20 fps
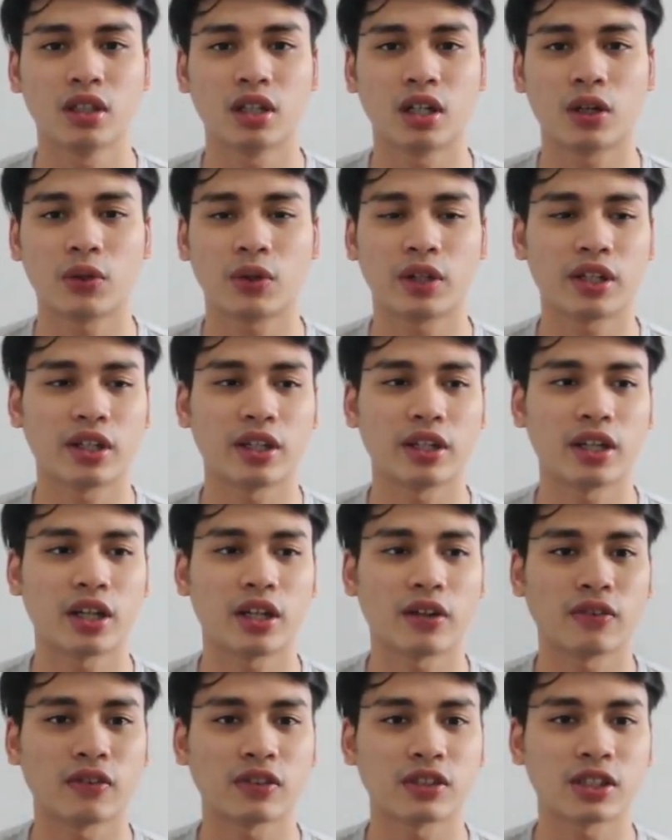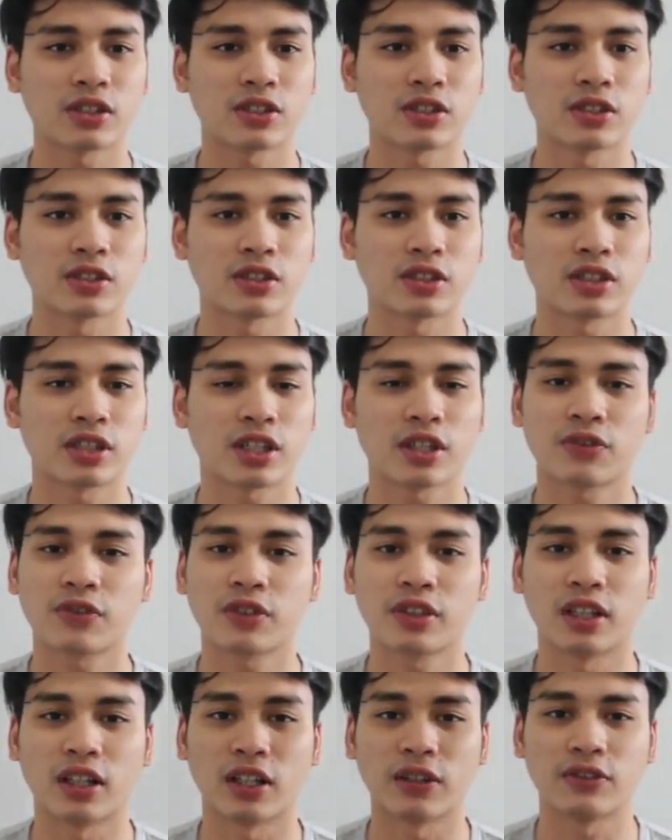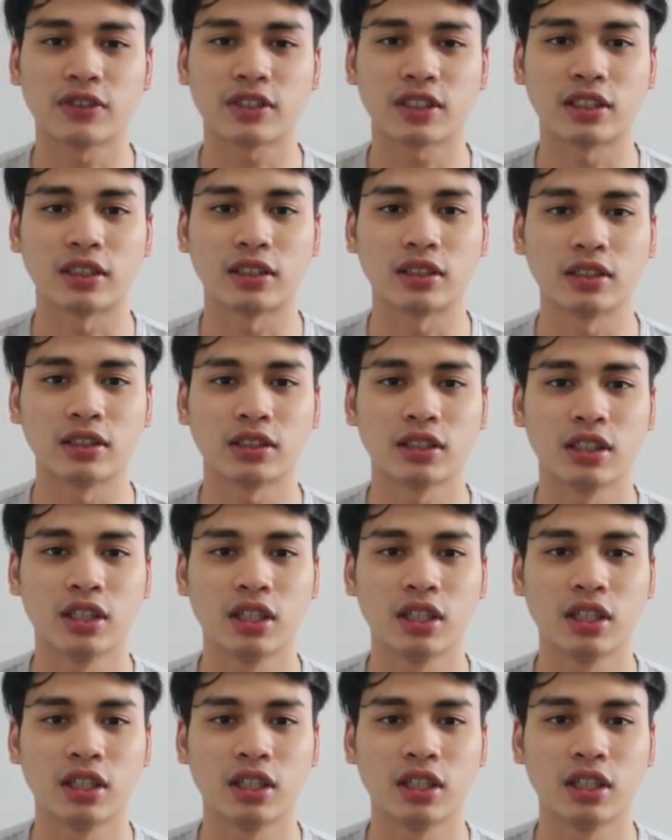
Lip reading: How can I have such a carefree lifestyle?